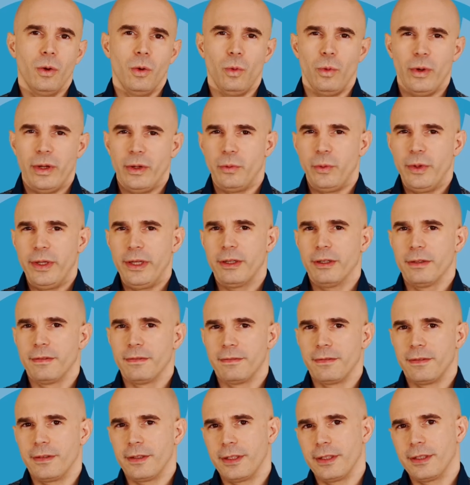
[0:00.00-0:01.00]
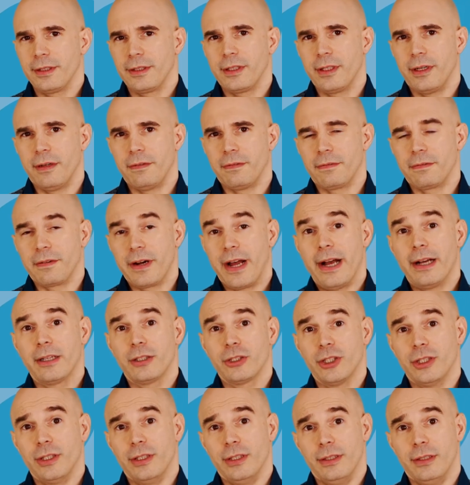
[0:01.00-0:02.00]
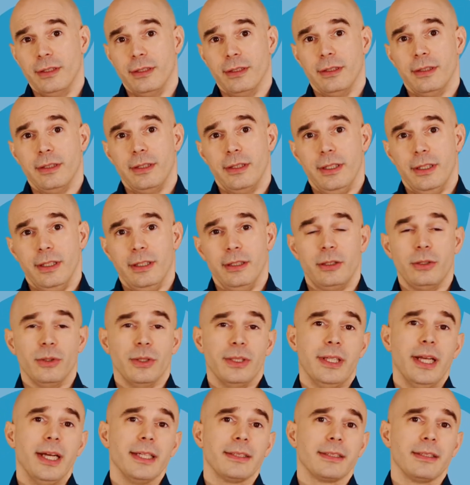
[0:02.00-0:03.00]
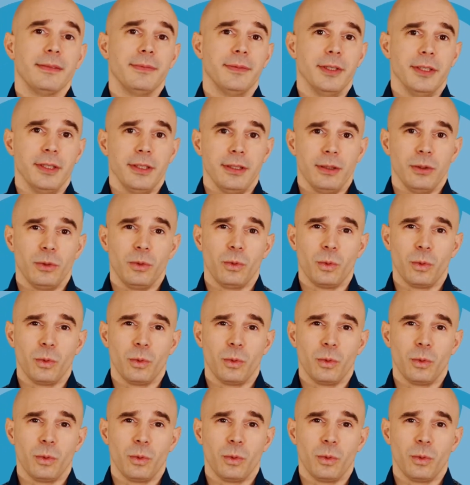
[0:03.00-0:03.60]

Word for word: When we convert a fraction into a decimal,